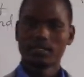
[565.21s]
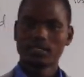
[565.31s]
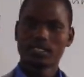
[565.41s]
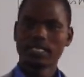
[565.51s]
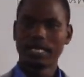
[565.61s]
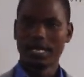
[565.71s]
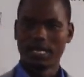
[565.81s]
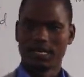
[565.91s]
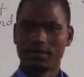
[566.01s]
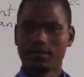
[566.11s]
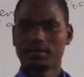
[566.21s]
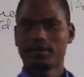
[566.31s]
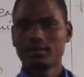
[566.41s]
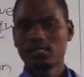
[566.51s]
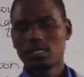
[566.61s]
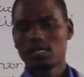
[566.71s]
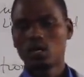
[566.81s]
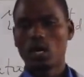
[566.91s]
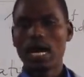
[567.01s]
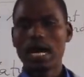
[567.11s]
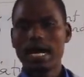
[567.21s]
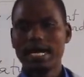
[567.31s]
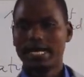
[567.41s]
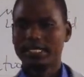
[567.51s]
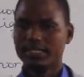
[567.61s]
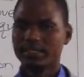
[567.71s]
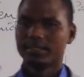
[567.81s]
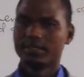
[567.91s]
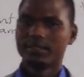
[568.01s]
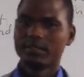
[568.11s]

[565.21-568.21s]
steel or iron.